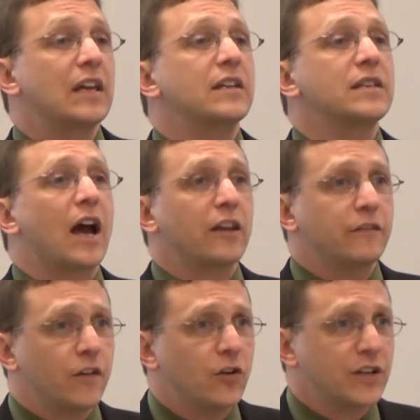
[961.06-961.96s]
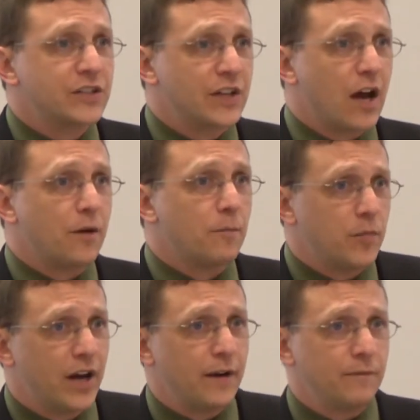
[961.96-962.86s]
that is highly focused on.
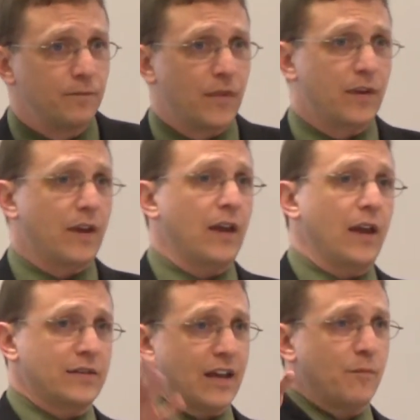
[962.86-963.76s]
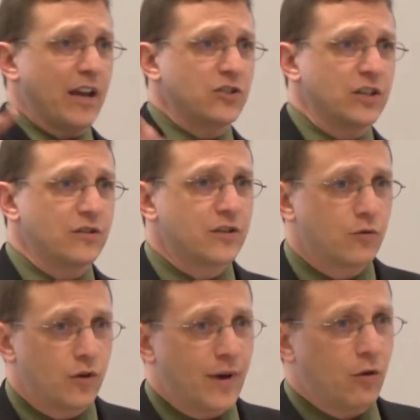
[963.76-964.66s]
But as I have my engineers in the
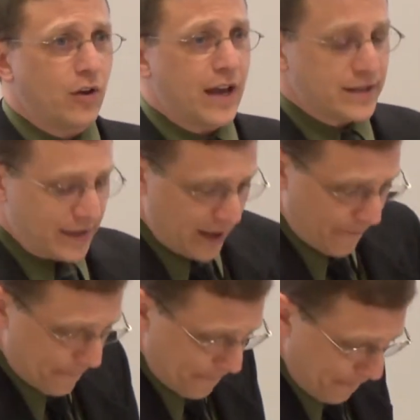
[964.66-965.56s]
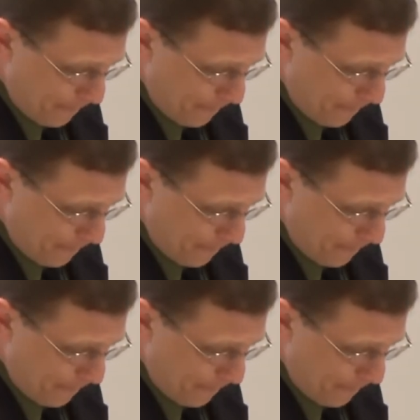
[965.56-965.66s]
room, I will ask them,